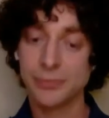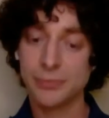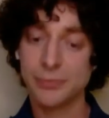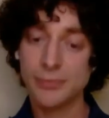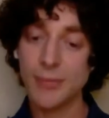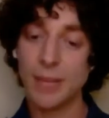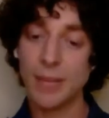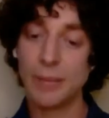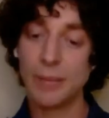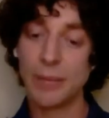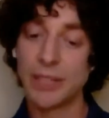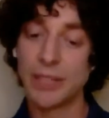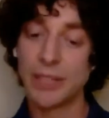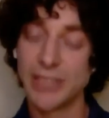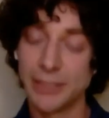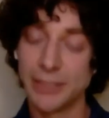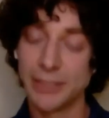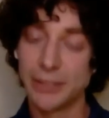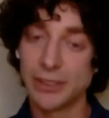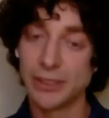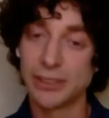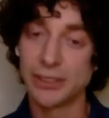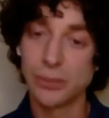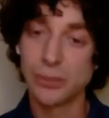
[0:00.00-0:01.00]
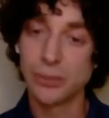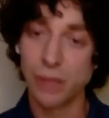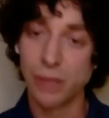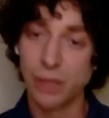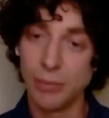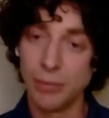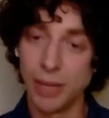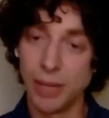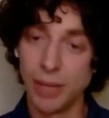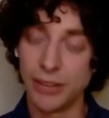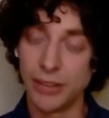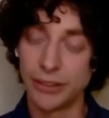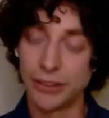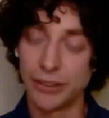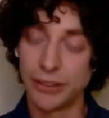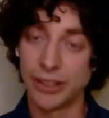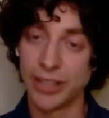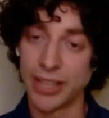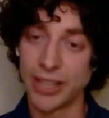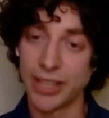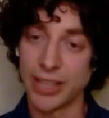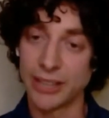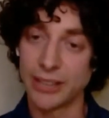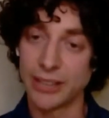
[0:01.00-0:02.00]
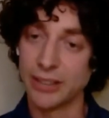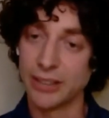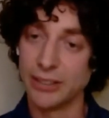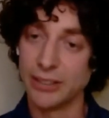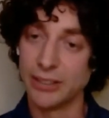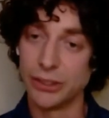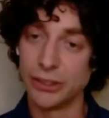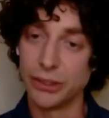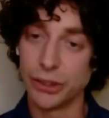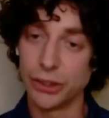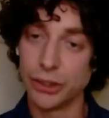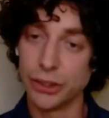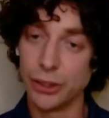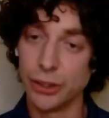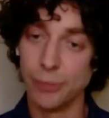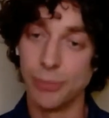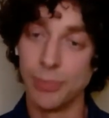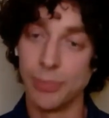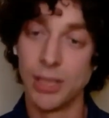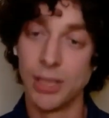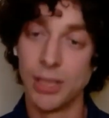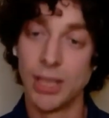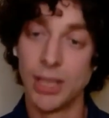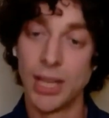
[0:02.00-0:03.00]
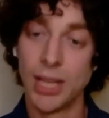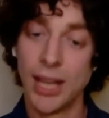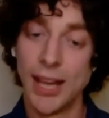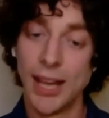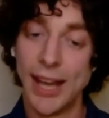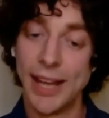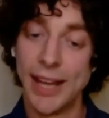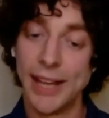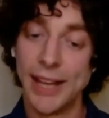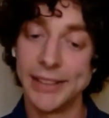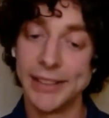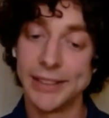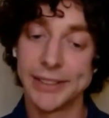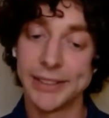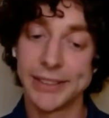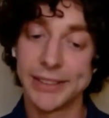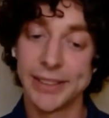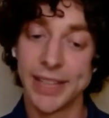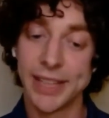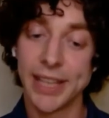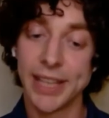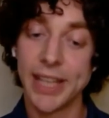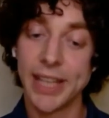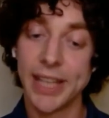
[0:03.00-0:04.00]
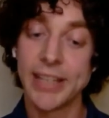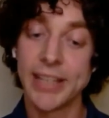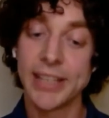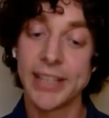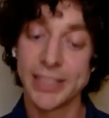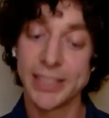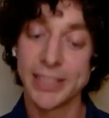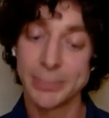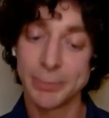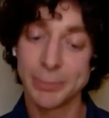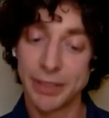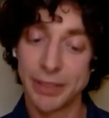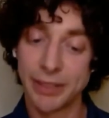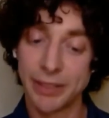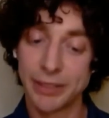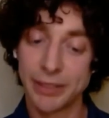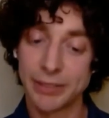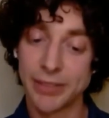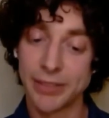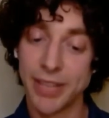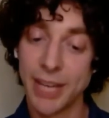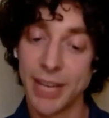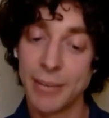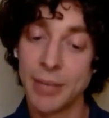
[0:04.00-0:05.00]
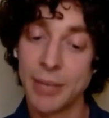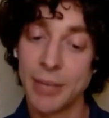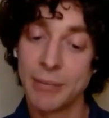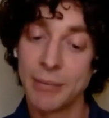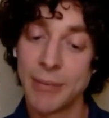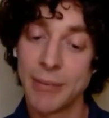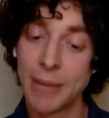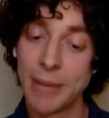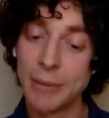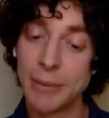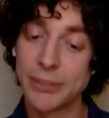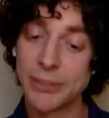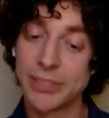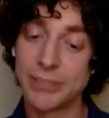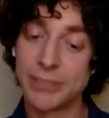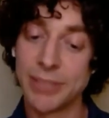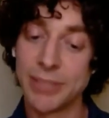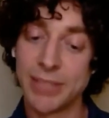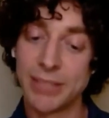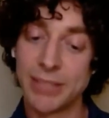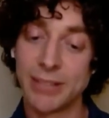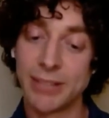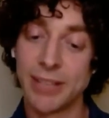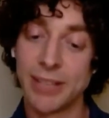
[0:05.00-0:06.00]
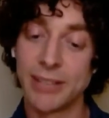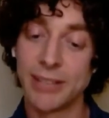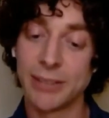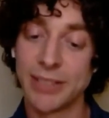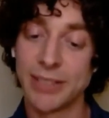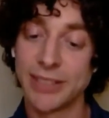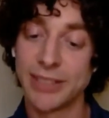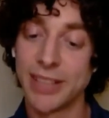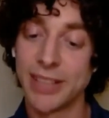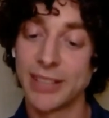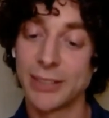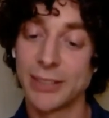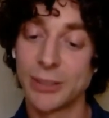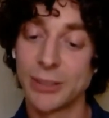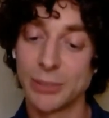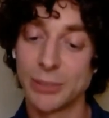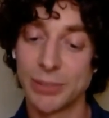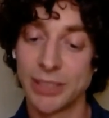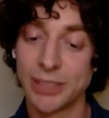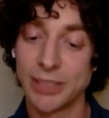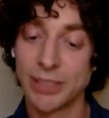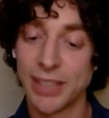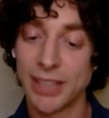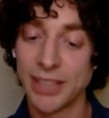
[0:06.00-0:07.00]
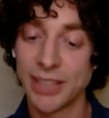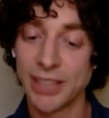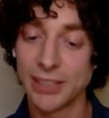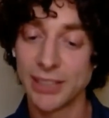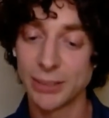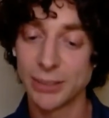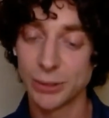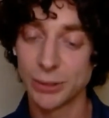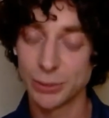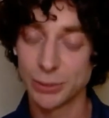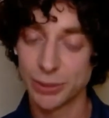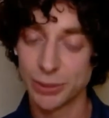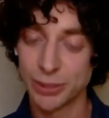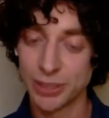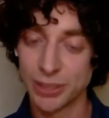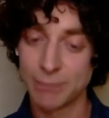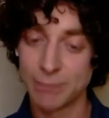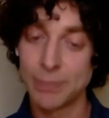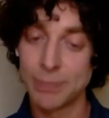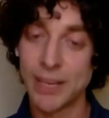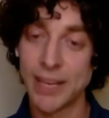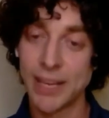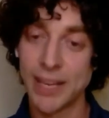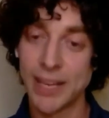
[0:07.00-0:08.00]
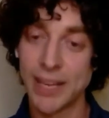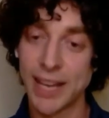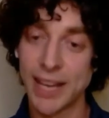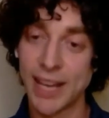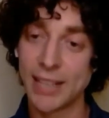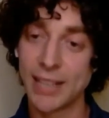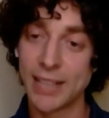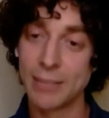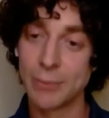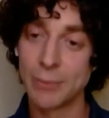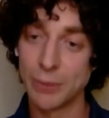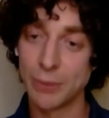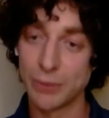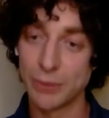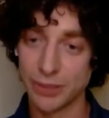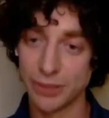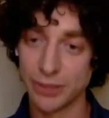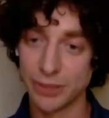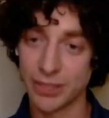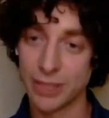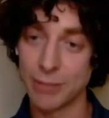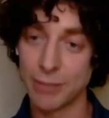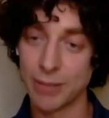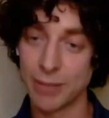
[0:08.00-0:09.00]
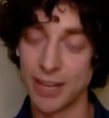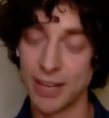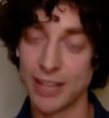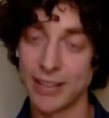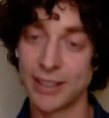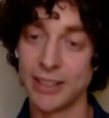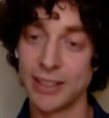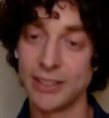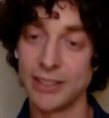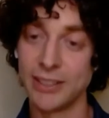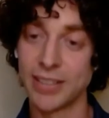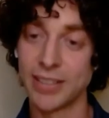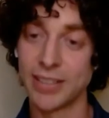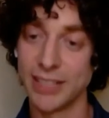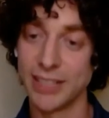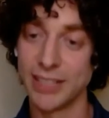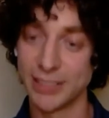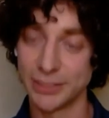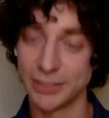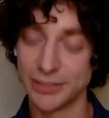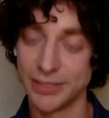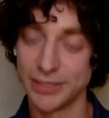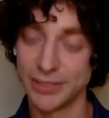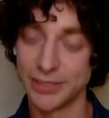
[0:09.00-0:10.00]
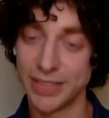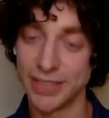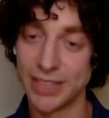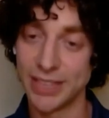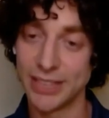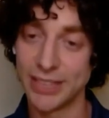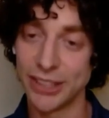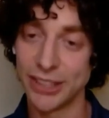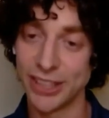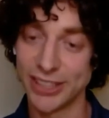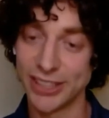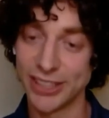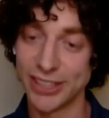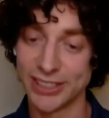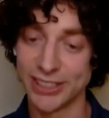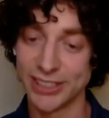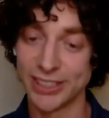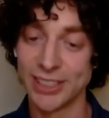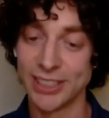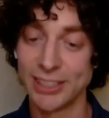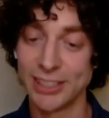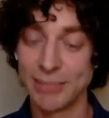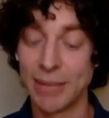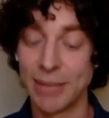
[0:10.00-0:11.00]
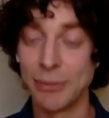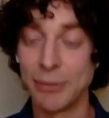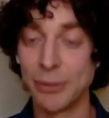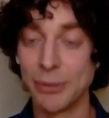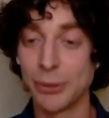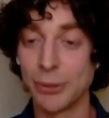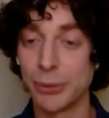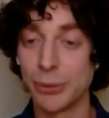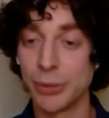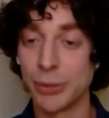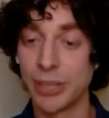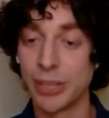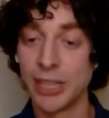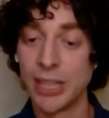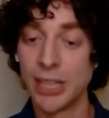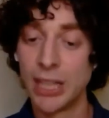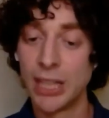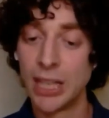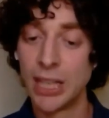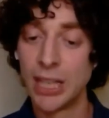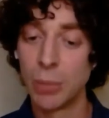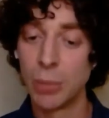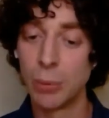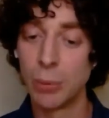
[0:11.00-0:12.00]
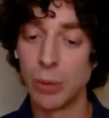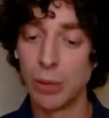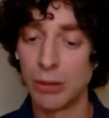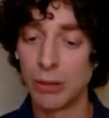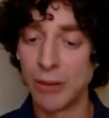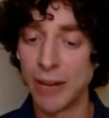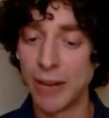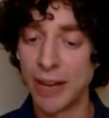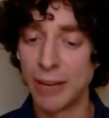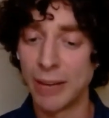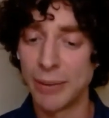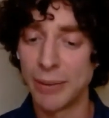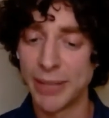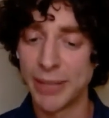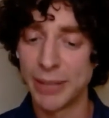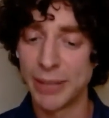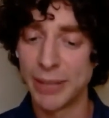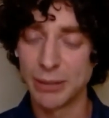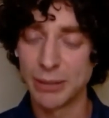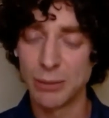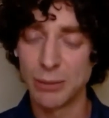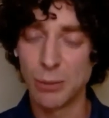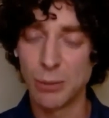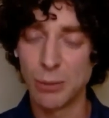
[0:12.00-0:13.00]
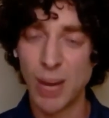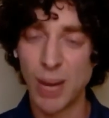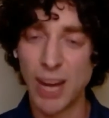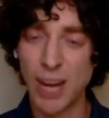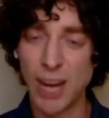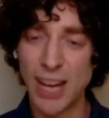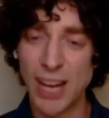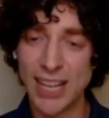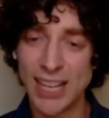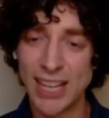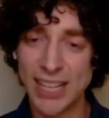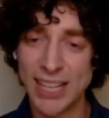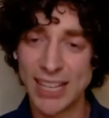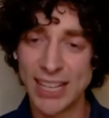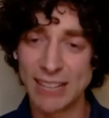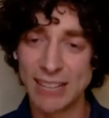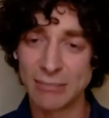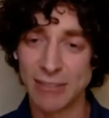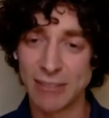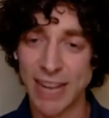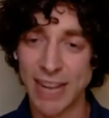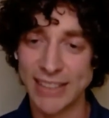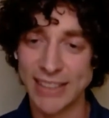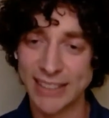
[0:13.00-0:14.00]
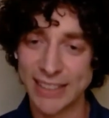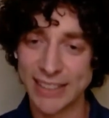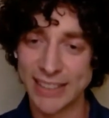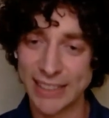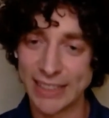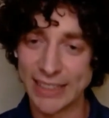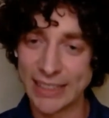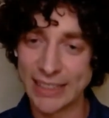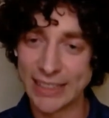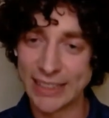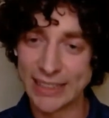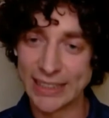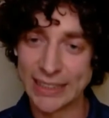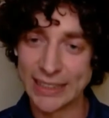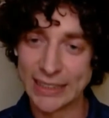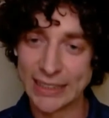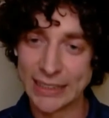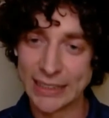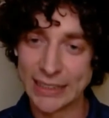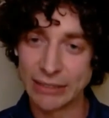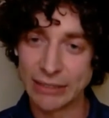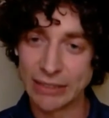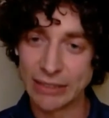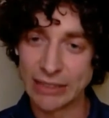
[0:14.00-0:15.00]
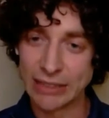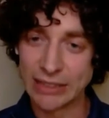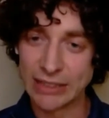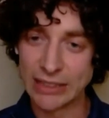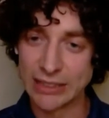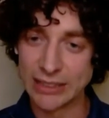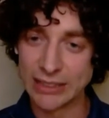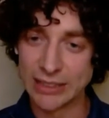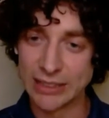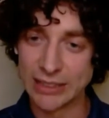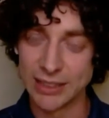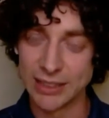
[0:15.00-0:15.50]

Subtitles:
because they've got so much to consume. And in this period of time, mammals had been around with the dinosaurs, but the dinosaurs were the big animals occupying those kinds of niches. And mammals were around, but there was wily, ratty creatures that